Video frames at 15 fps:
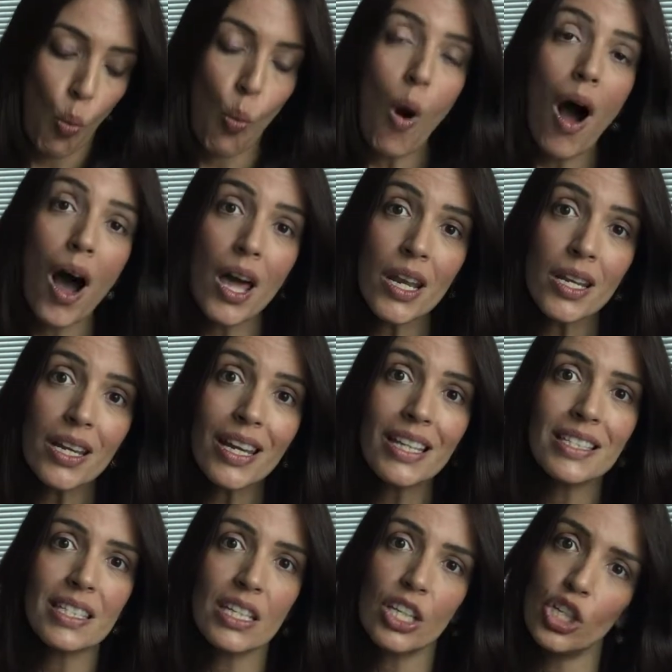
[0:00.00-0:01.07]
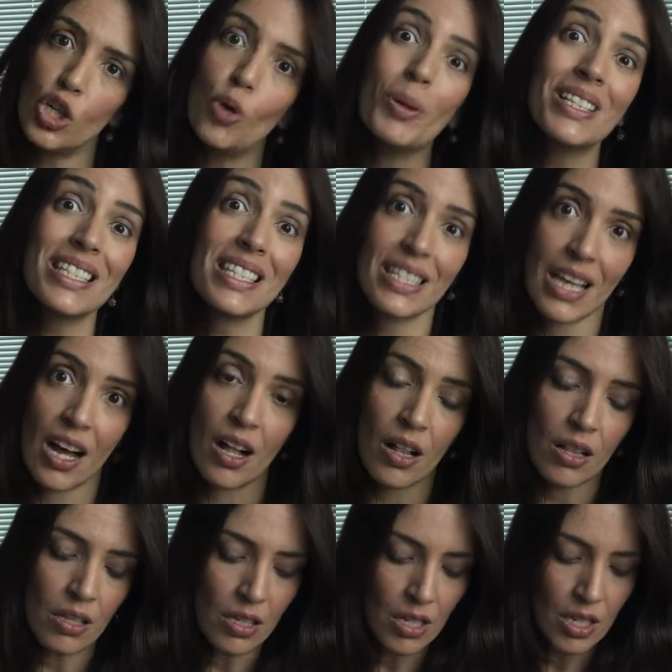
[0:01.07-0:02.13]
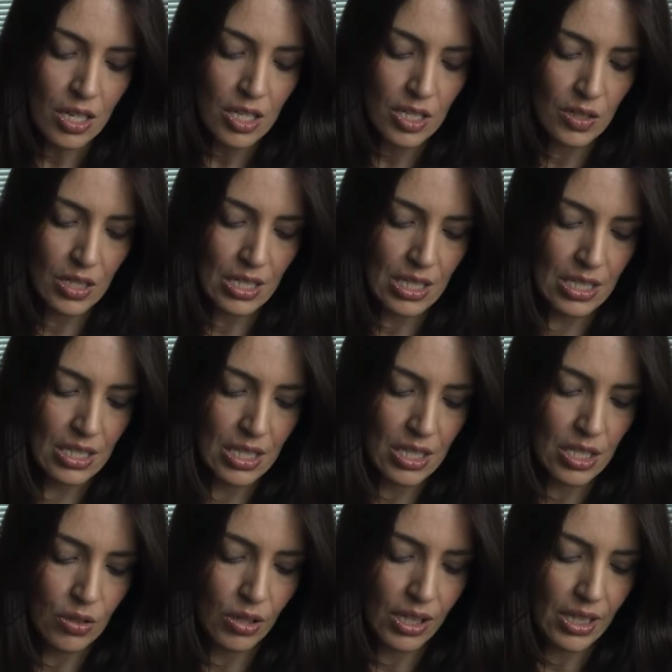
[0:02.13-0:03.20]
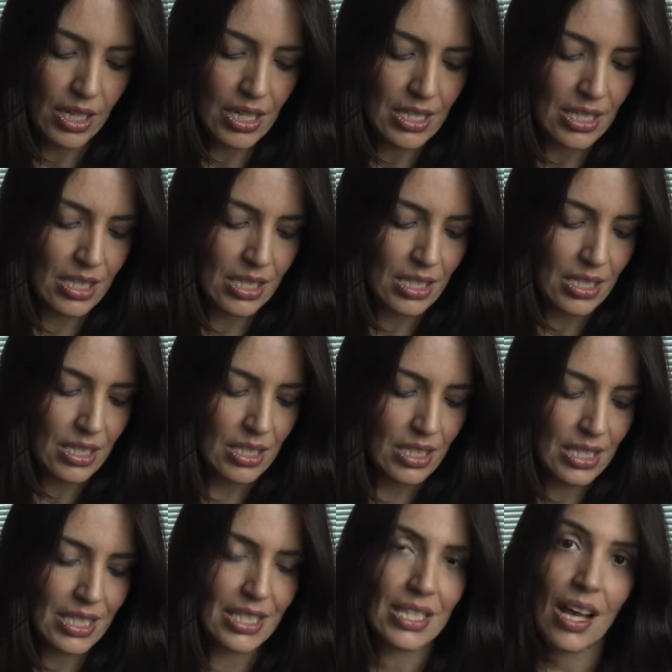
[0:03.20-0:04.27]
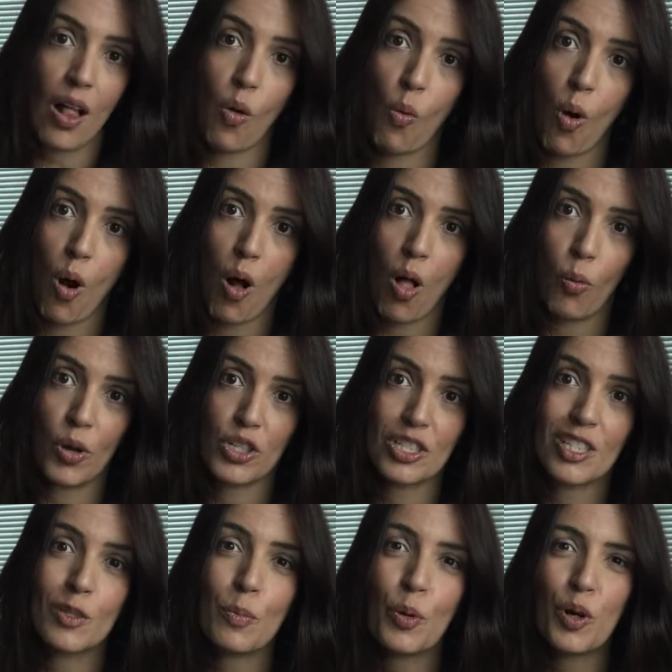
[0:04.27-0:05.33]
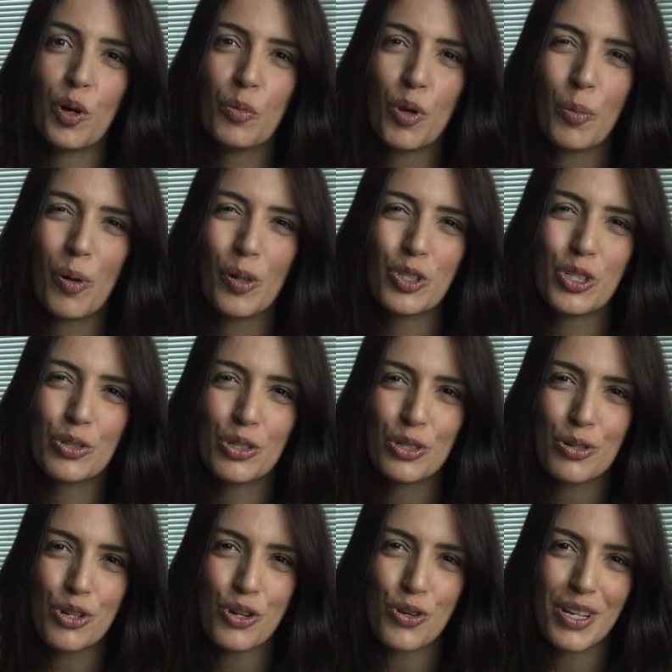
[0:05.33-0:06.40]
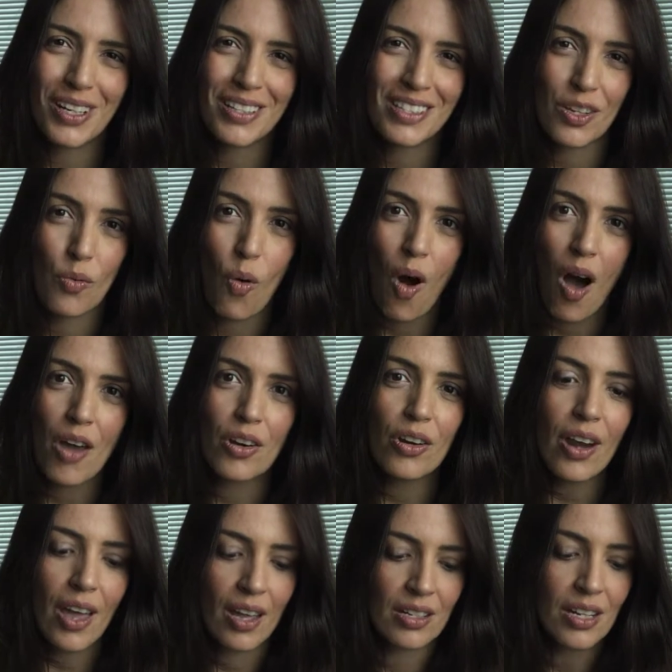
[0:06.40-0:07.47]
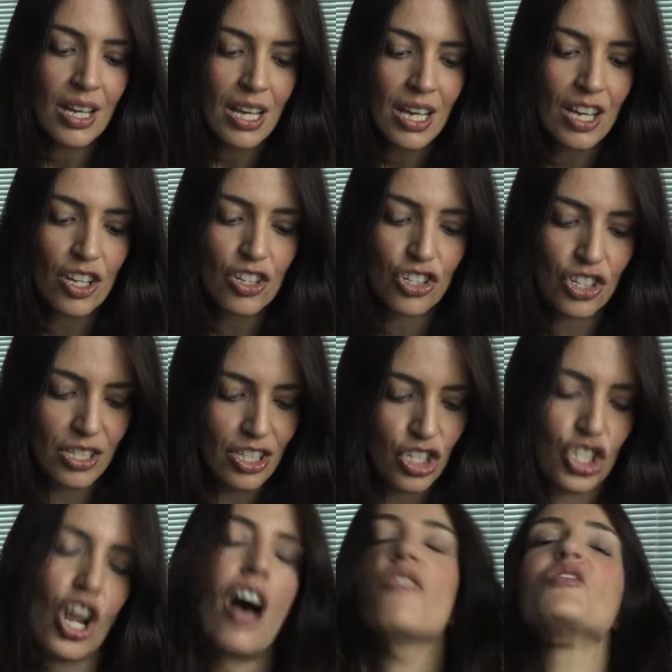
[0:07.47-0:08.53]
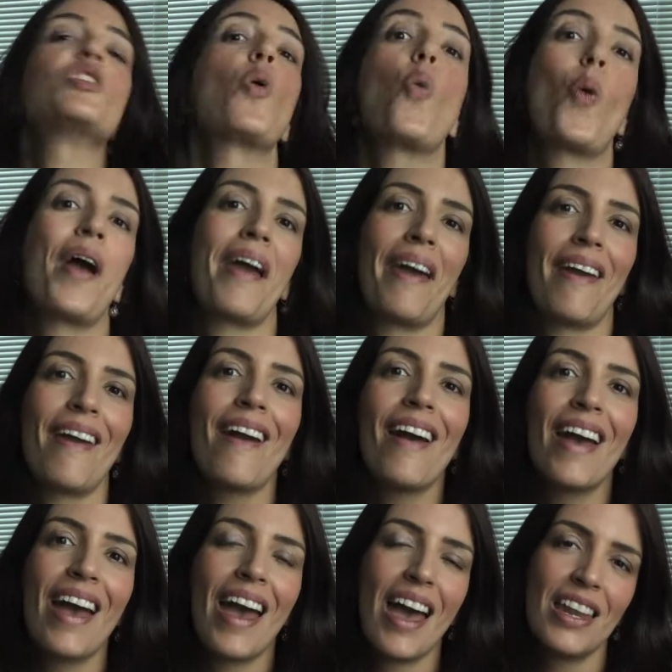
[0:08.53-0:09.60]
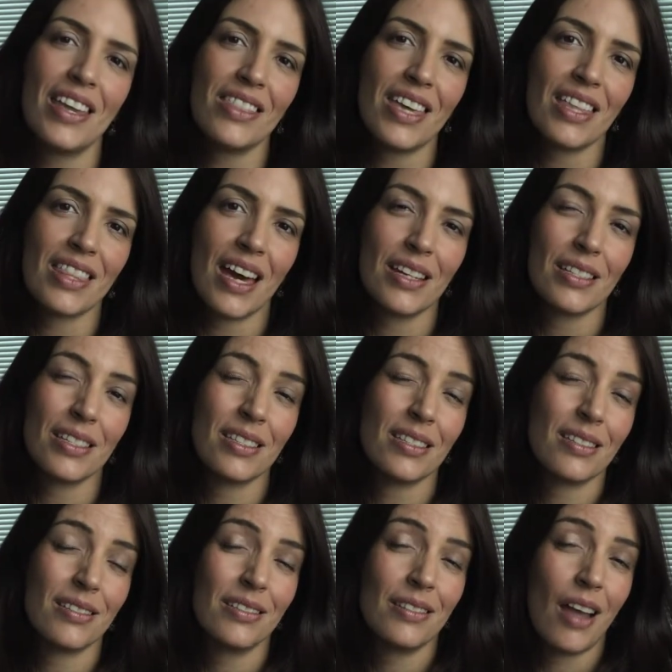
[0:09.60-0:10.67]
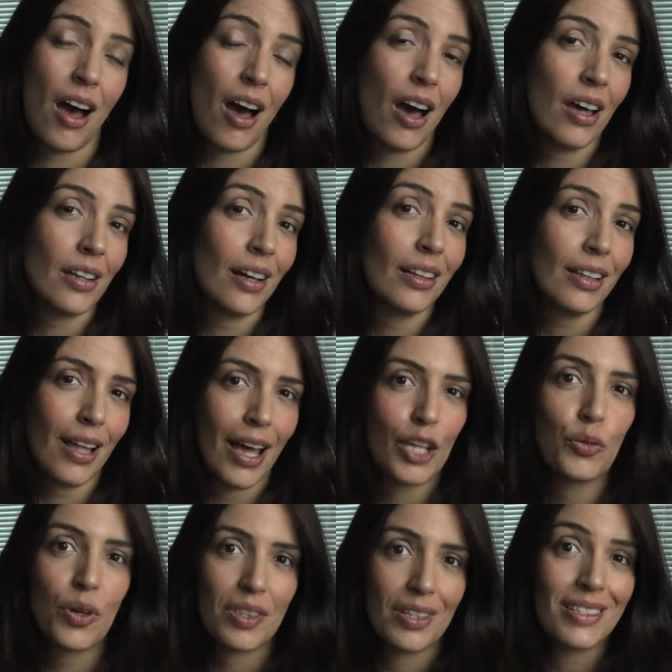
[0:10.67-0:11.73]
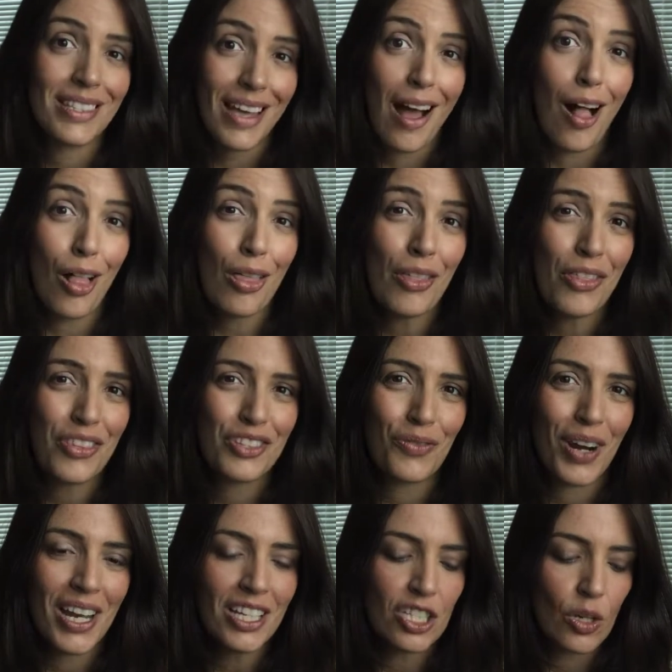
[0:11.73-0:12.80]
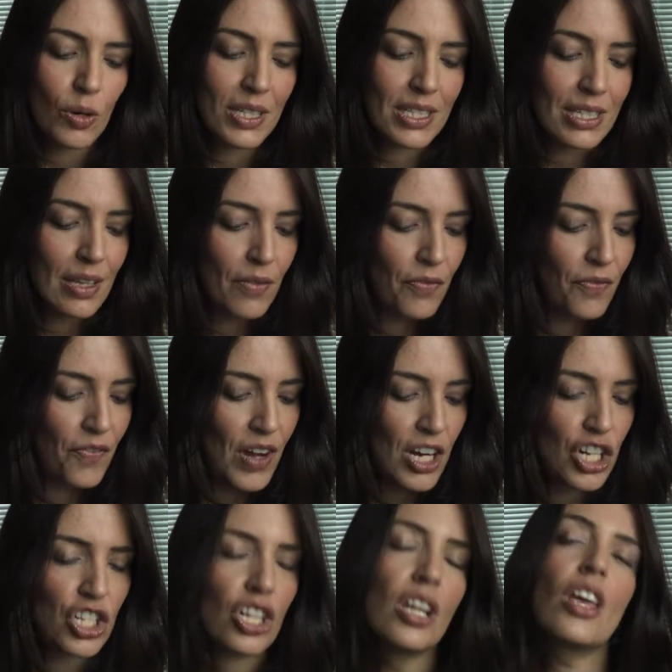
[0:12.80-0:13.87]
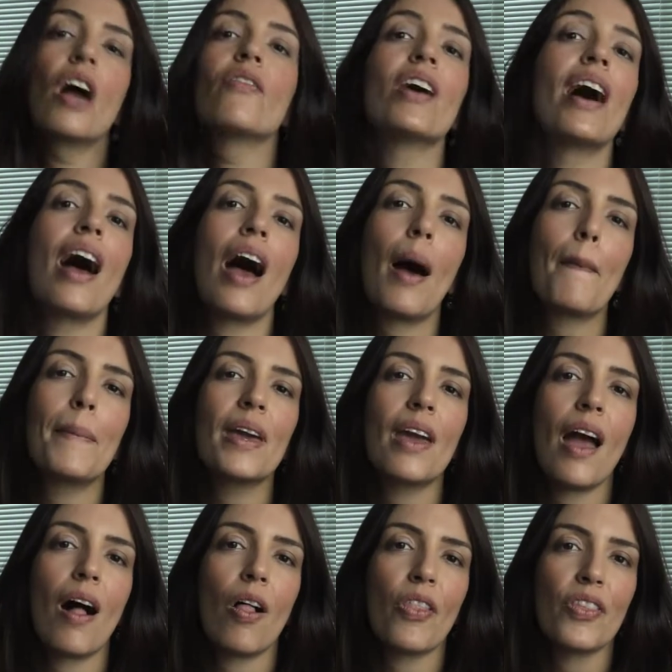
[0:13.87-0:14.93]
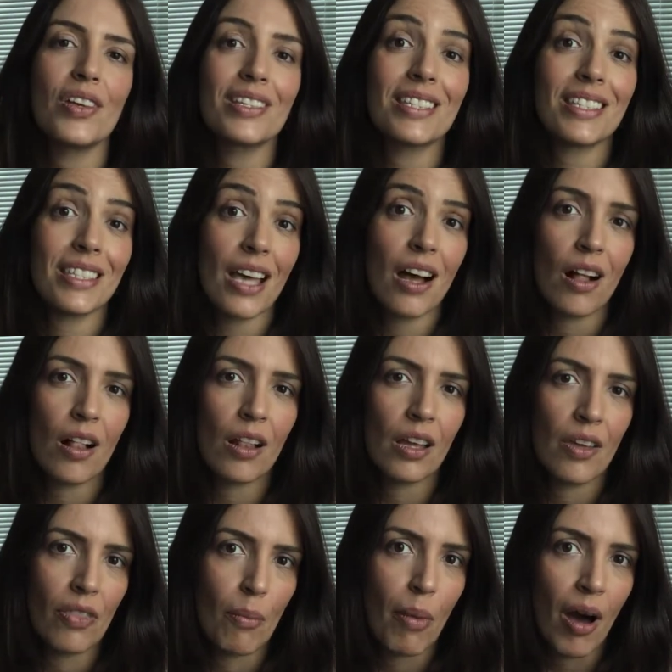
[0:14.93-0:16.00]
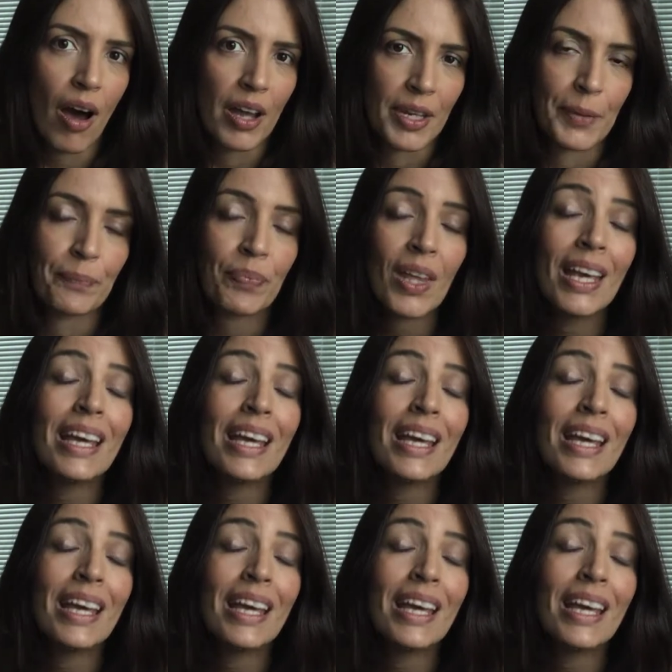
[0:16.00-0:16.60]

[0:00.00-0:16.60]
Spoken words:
One, it's a human cell. So this is the nucleus and this is the cell wall, which is permeable to nutrients and water and just shoves away anything that is not aligned with its health, right? So it's the functioning of a happy, healthy cell in the body.